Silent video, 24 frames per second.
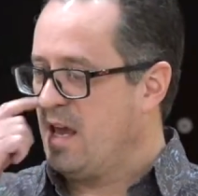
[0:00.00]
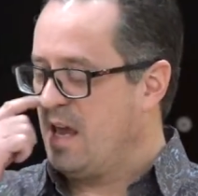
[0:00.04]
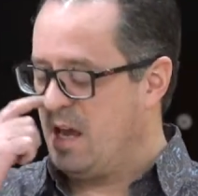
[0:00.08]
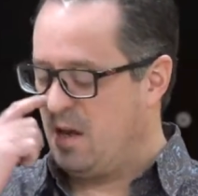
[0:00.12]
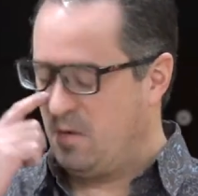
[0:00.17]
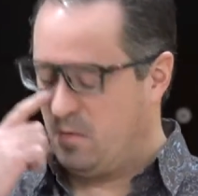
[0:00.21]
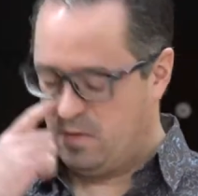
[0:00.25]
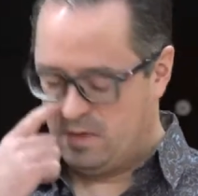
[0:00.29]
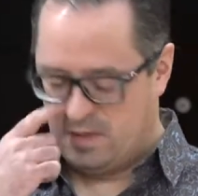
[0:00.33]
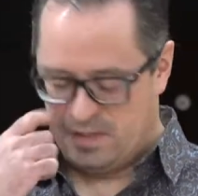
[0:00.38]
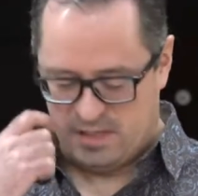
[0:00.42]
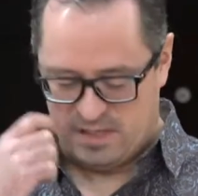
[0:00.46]

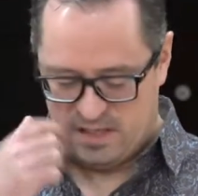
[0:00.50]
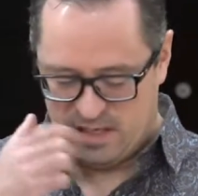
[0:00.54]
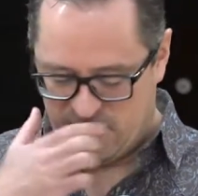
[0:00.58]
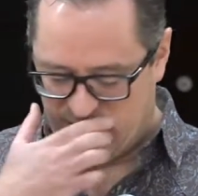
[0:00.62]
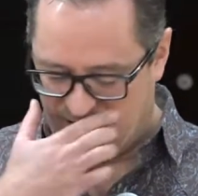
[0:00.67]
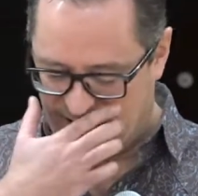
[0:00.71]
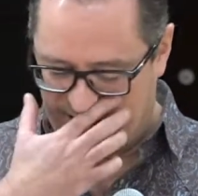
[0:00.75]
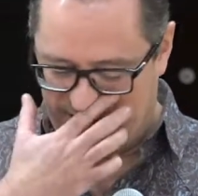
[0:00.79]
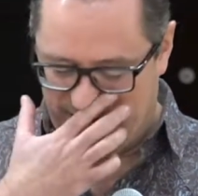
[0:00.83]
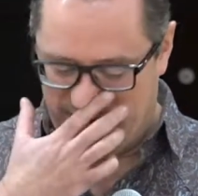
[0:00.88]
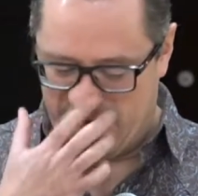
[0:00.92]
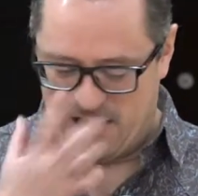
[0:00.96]
And we see
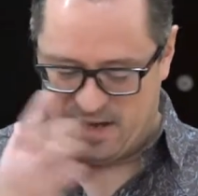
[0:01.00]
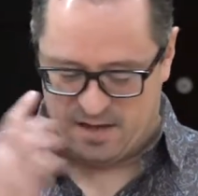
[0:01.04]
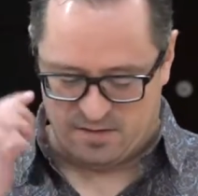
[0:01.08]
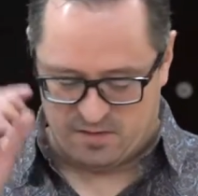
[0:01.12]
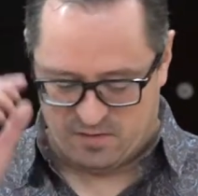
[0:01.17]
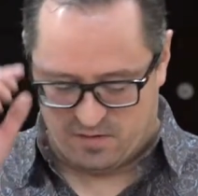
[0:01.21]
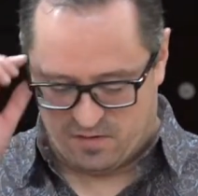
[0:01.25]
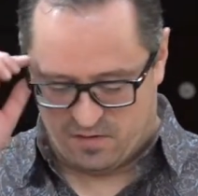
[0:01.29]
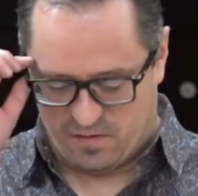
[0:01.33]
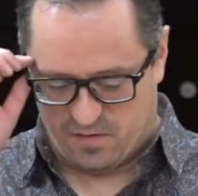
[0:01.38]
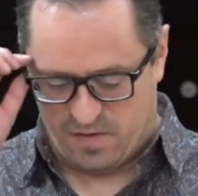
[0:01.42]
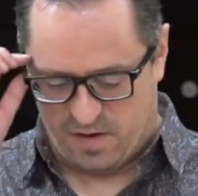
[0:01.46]
that the
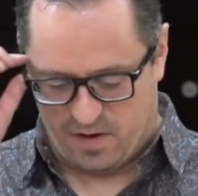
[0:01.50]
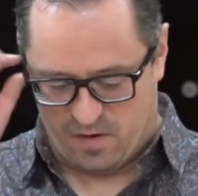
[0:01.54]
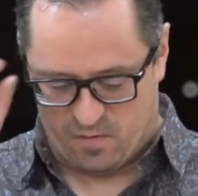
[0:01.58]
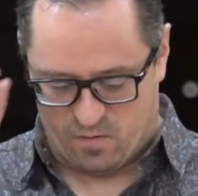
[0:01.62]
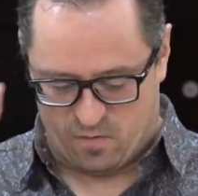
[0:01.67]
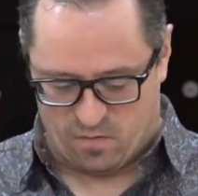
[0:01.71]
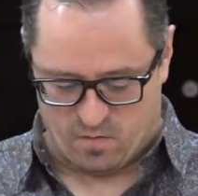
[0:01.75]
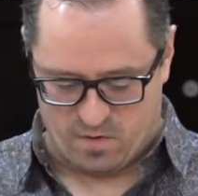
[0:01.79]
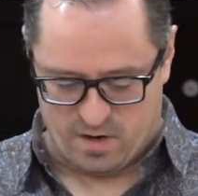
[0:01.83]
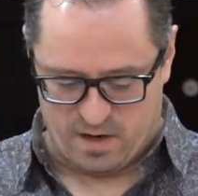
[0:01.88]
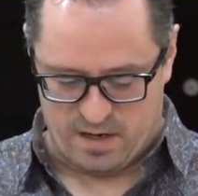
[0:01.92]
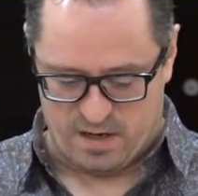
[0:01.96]
answer is
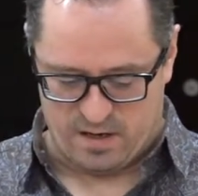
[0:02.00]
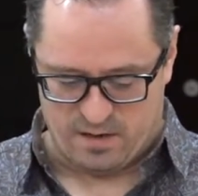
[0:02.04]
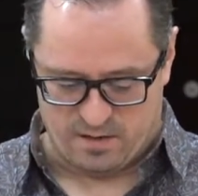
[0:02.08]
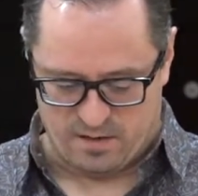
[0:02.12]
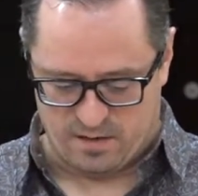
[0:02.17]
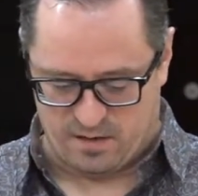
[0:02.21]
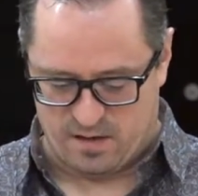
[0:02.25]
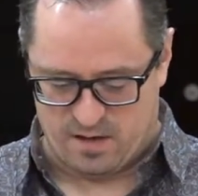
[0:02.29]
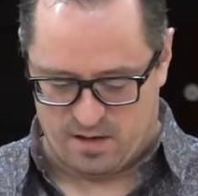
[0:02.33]
found right in the